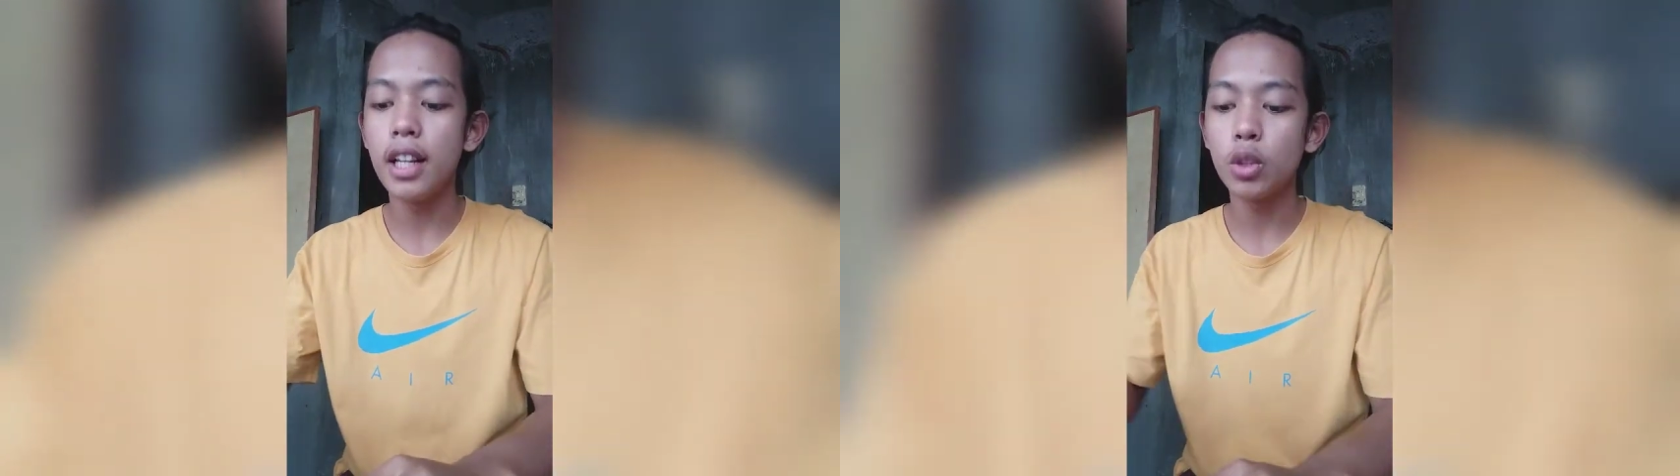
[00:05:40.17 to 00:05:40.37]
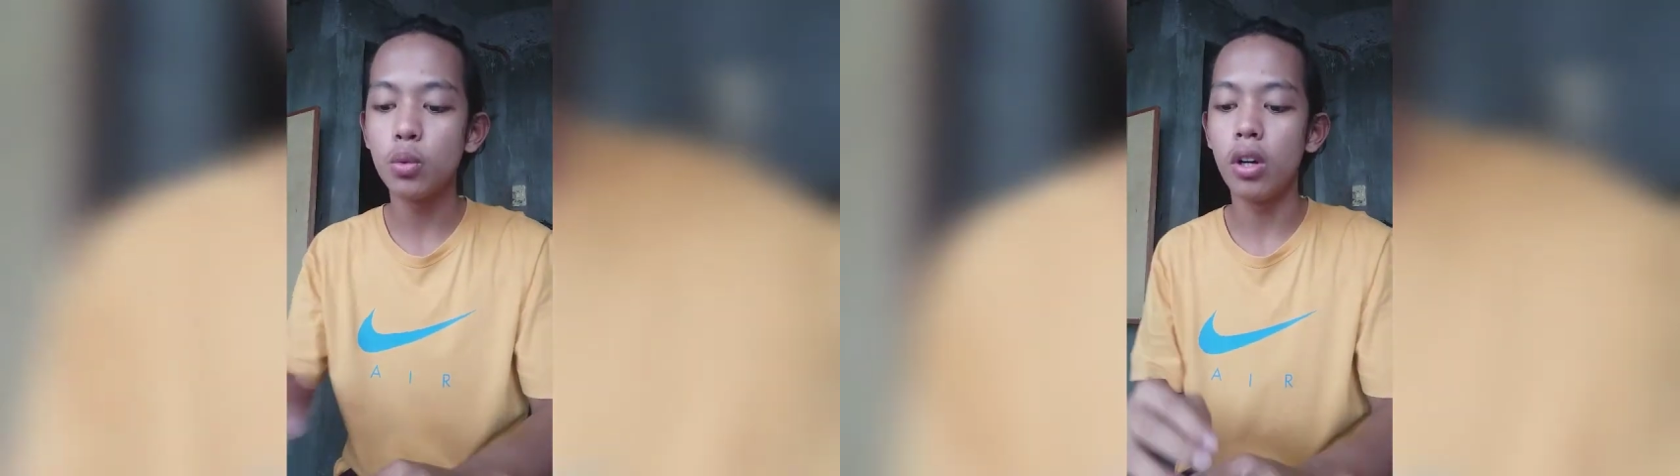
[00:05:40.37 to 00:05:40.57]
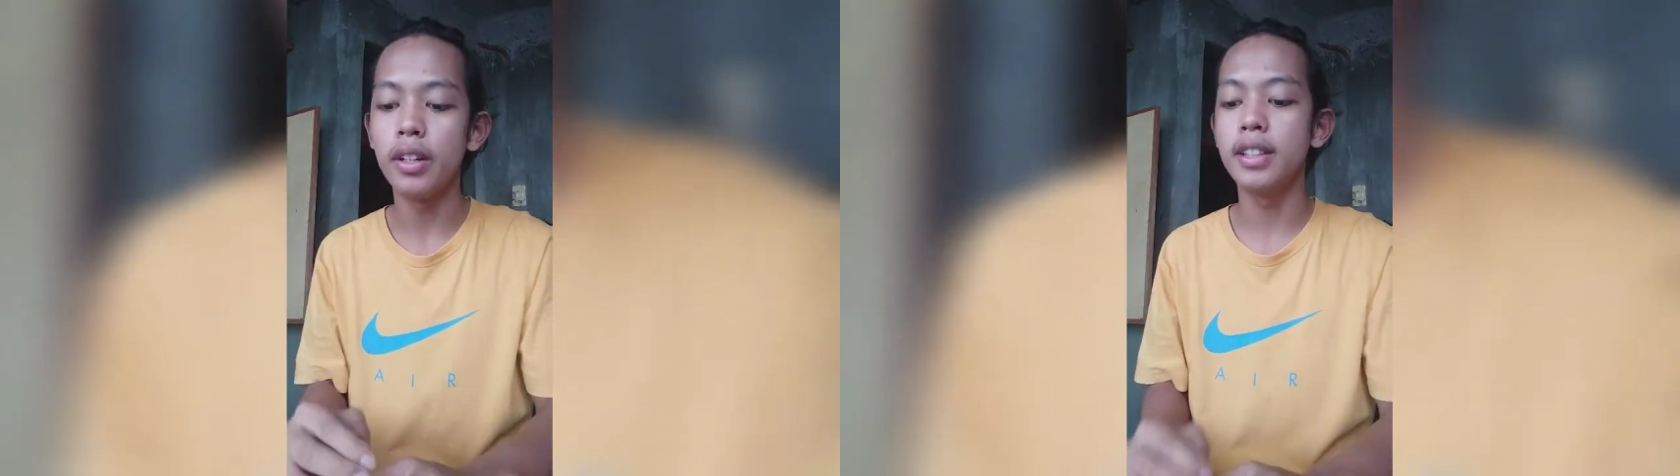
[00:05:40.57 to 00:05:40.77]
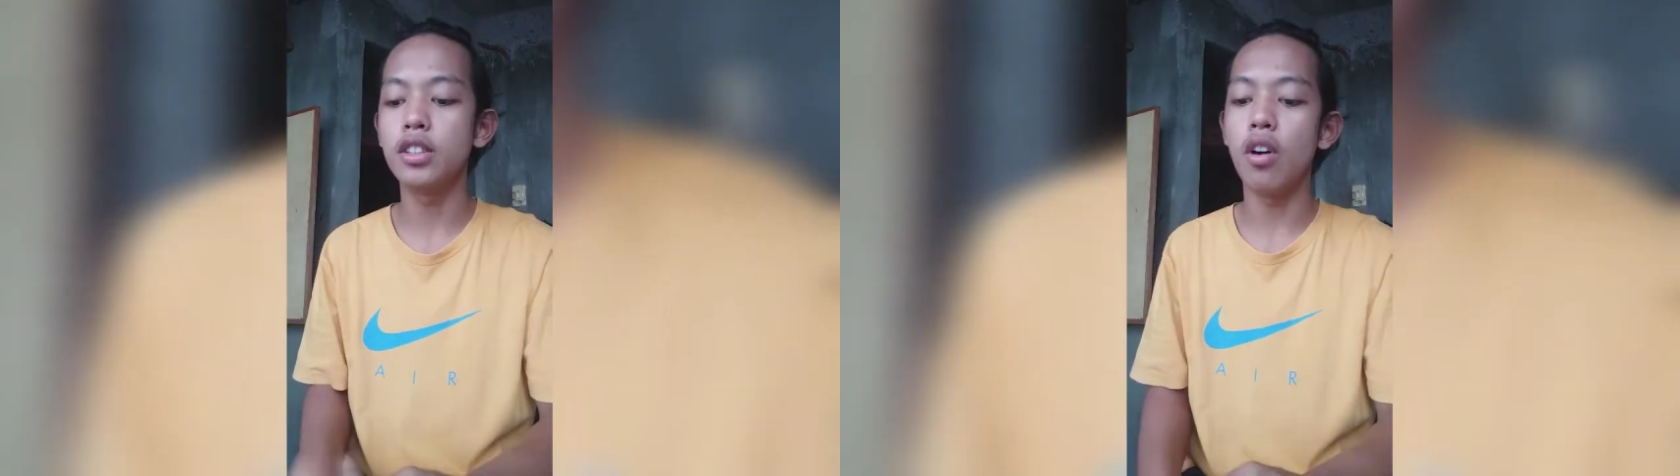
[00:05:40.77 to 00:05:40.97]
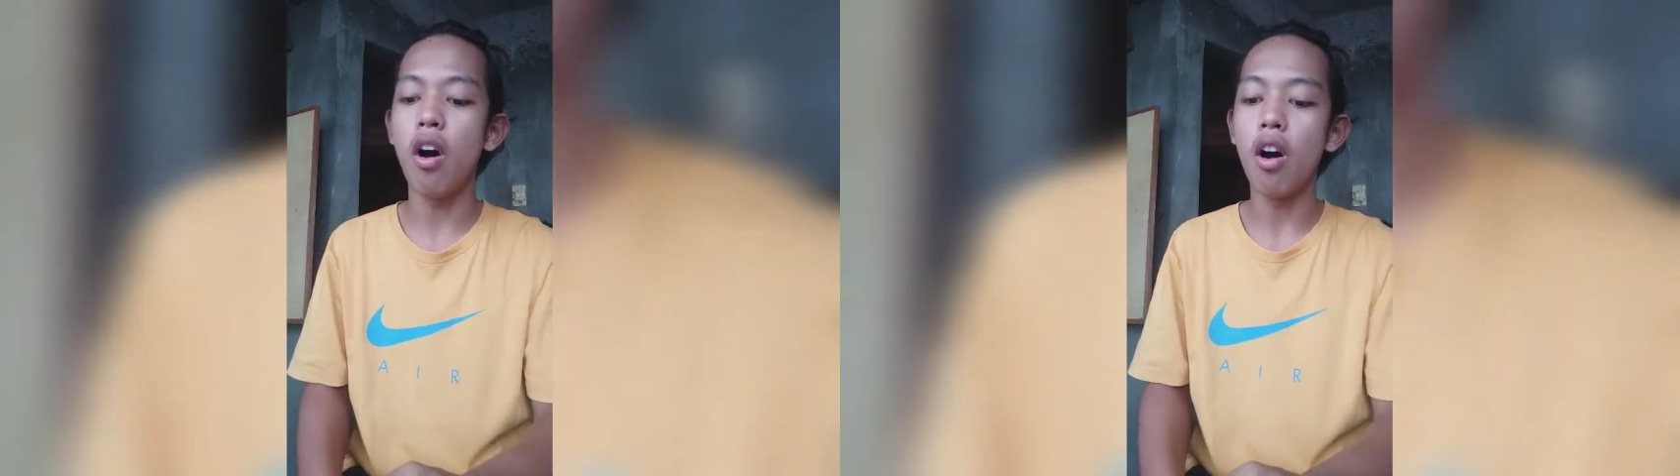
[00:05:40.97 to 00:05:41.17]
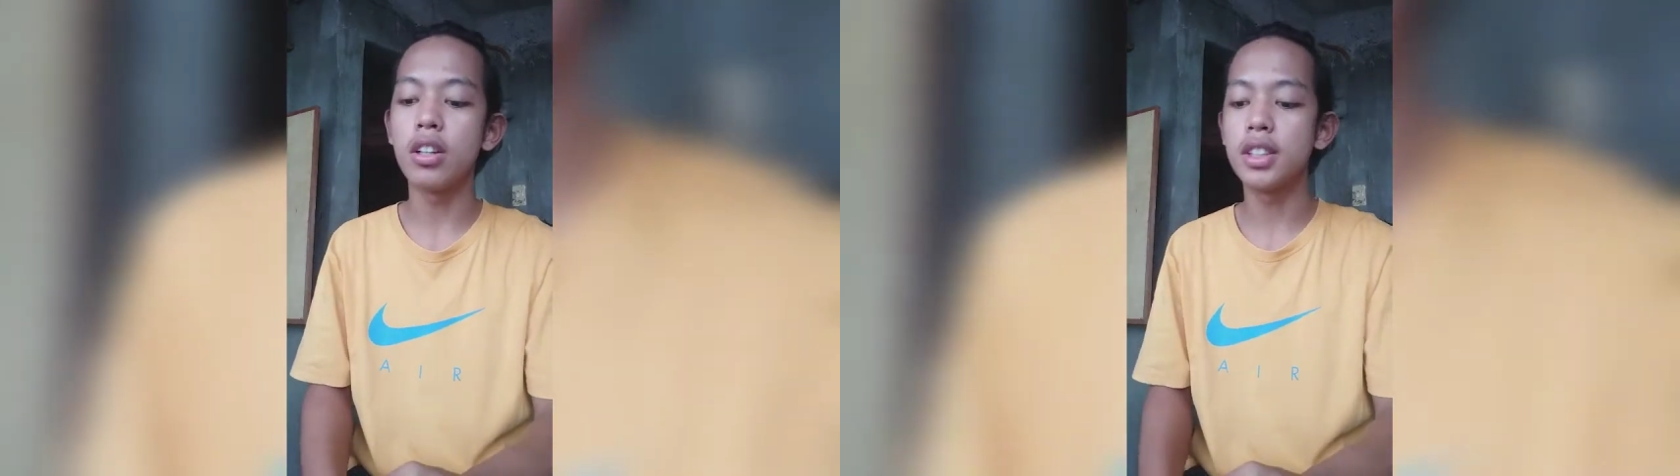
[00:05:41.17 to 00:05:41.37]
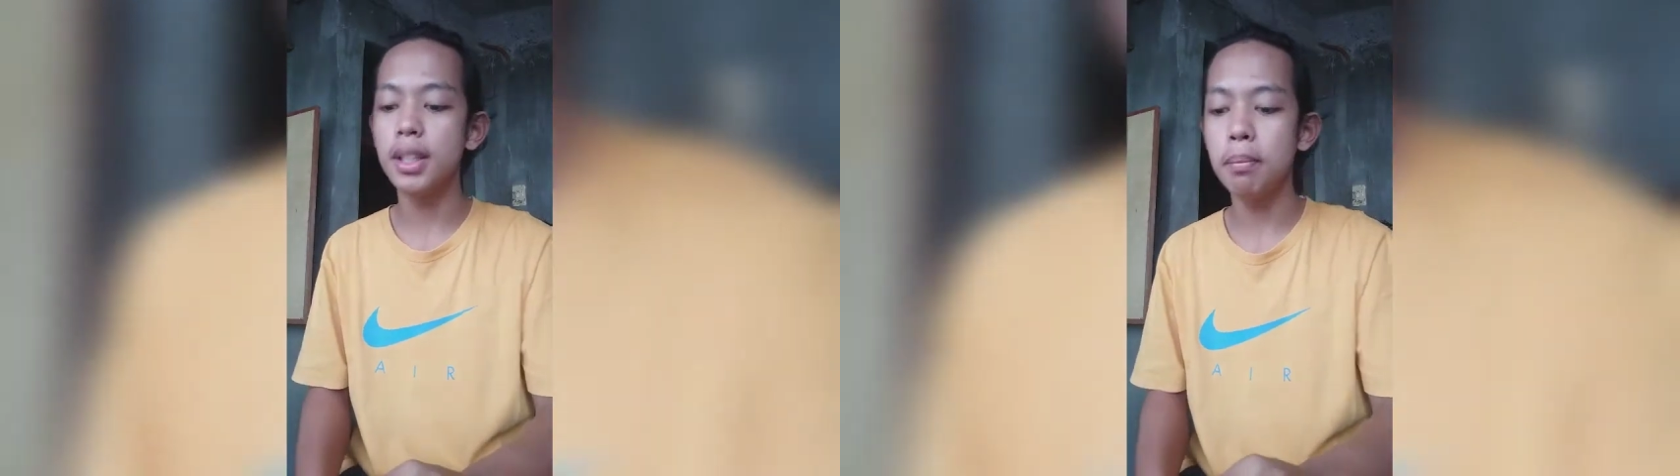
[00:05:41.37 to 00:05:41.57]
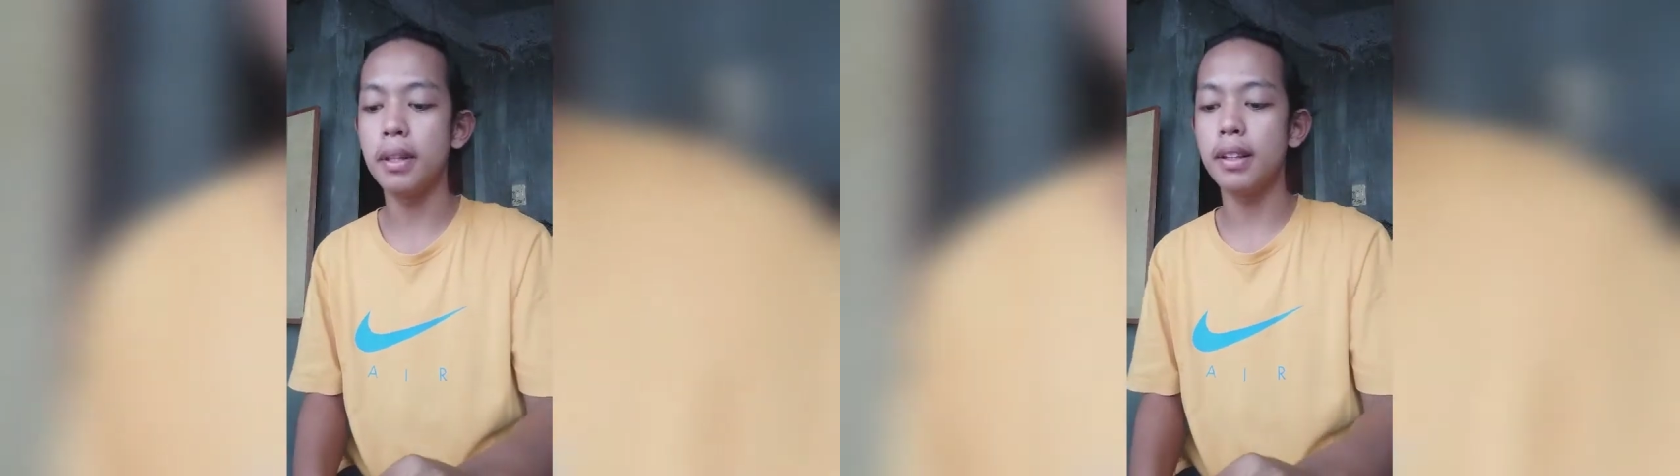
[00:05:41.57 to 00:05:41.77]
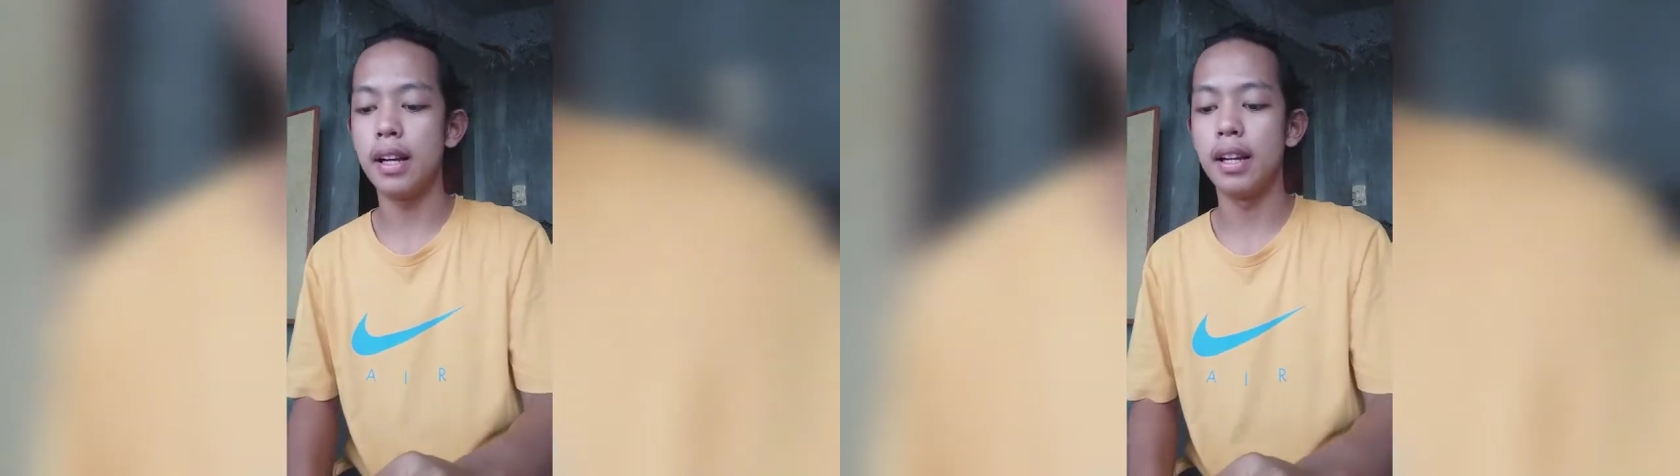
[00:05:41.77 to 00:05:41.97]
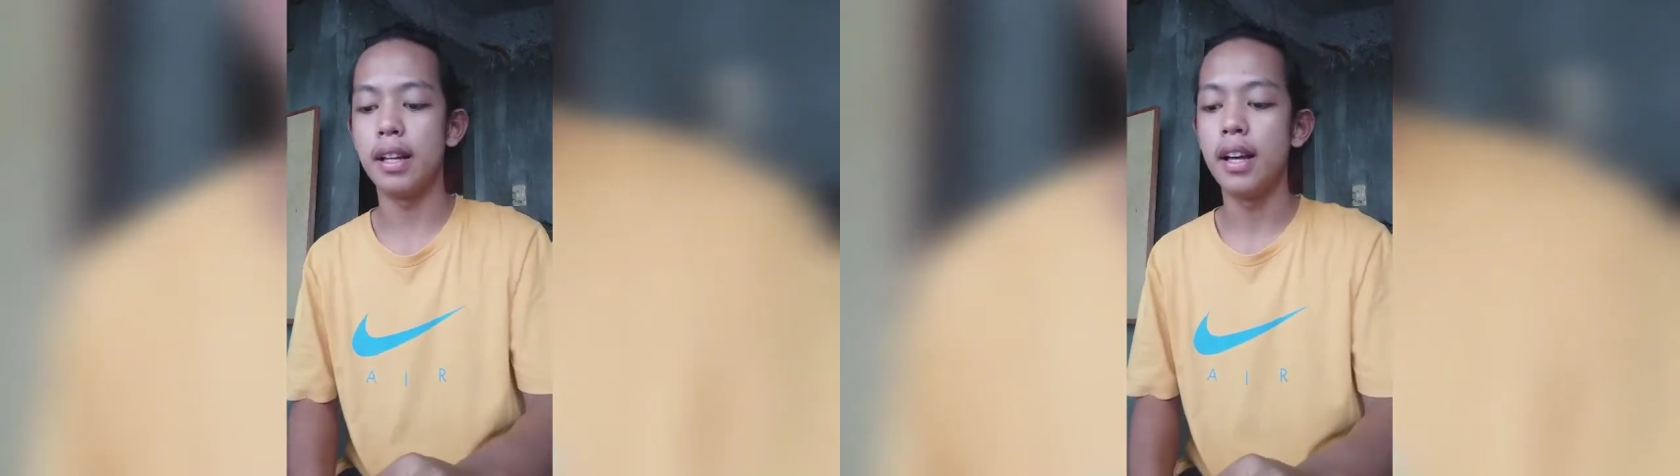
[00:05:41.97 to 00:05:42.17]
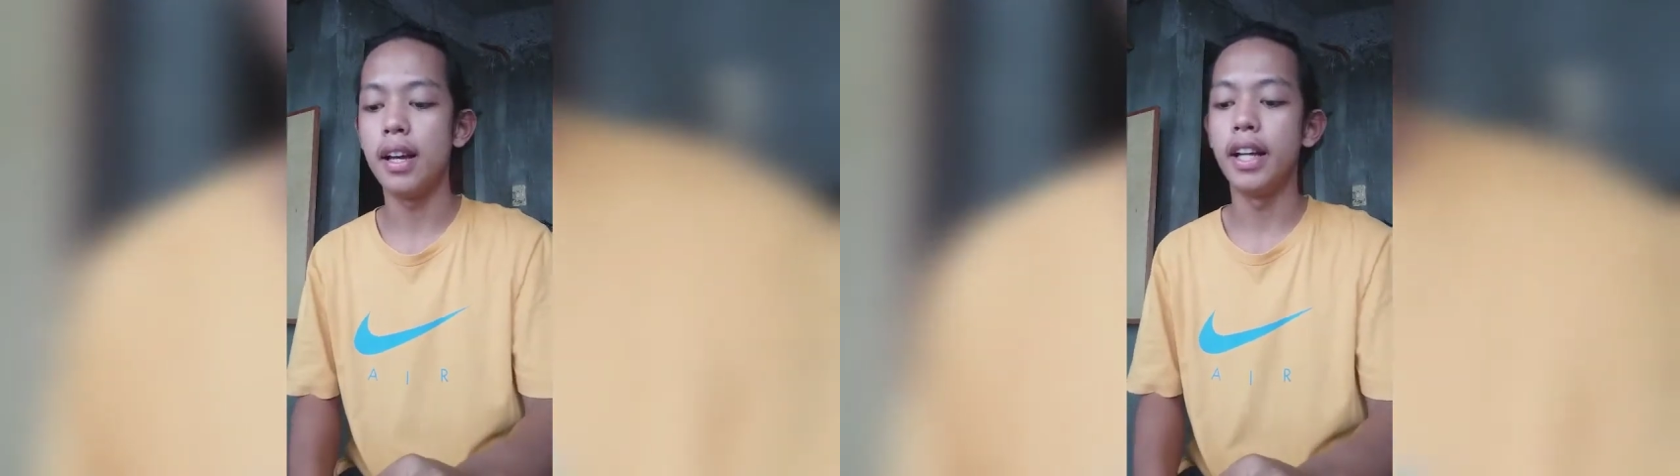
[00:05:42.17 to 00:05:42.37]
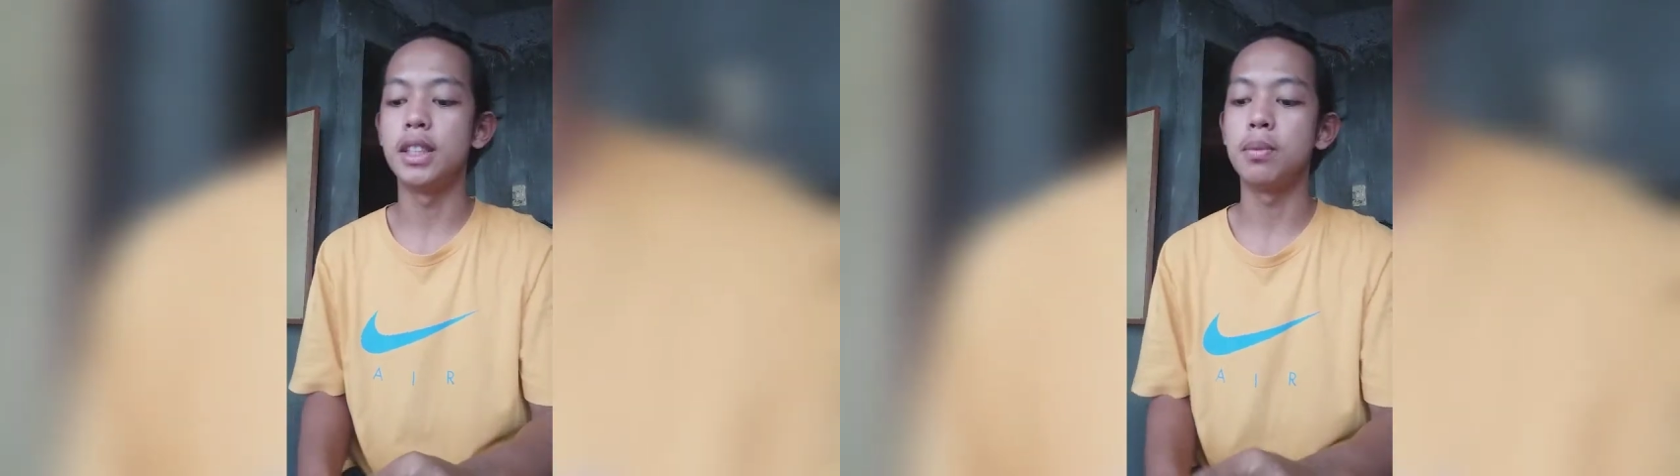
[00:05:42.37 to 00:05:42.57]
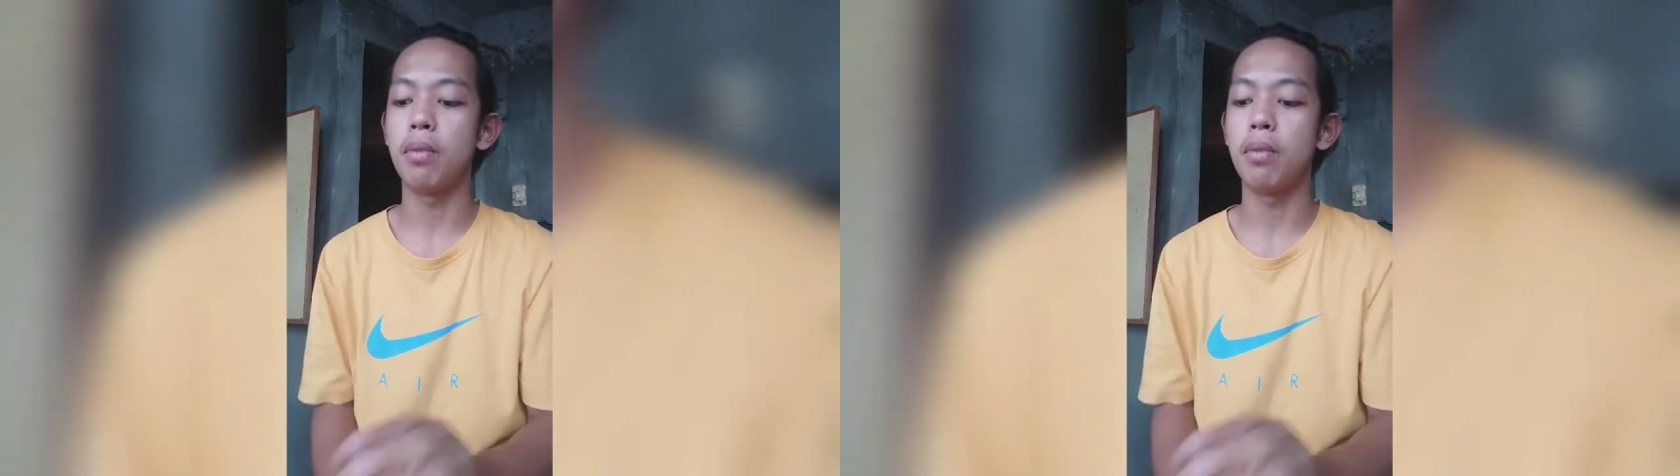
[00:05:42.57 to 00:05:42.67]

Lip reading: And the last one is occipital,